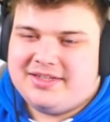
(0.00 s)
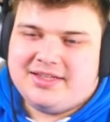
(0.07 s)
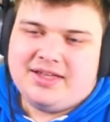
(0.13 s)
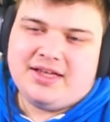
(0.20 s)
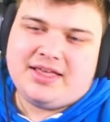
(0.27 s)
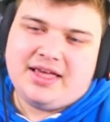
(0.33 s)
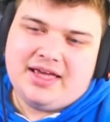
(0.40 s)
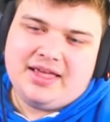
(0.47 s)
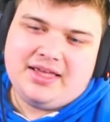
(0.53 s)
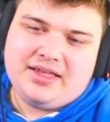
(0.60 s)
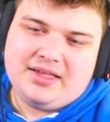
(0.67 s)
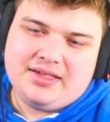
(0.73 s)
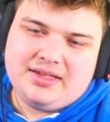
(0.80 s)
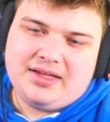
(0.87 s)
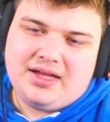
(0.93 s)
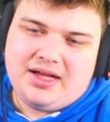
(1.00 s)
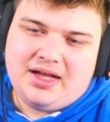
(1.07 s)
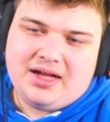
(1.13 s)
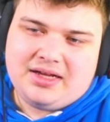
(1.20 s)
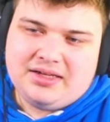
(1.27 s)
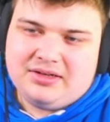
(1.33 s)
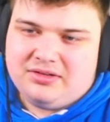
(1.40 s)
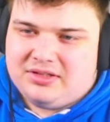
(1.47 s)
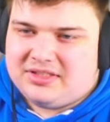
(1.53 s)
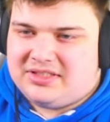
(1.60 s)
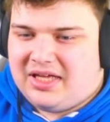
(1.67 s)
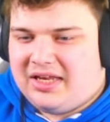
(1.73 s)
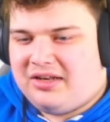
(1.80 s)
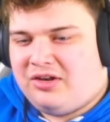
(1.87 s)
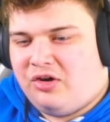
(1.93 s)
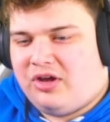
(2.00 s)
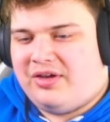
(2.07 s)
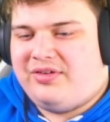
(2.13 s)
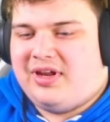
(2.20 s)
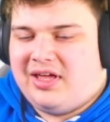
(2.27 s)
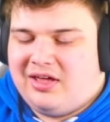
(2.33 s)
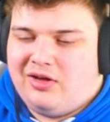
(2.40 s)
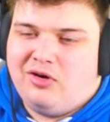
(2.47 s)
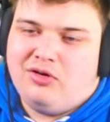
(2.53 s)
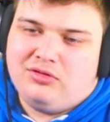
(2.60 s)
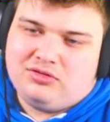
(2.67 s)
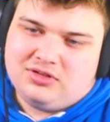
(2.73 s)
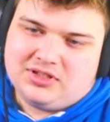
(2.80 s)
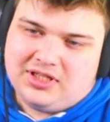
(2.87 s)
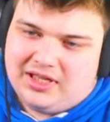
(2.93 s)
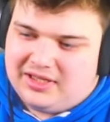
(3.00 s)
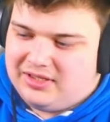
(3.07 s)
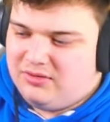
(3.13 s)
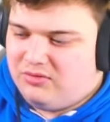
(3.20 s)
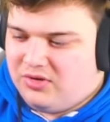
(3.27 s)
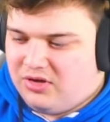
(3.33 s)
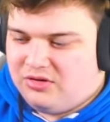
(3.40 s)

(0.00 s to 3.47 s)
Okay, I can understand not giving it gold, because like, we got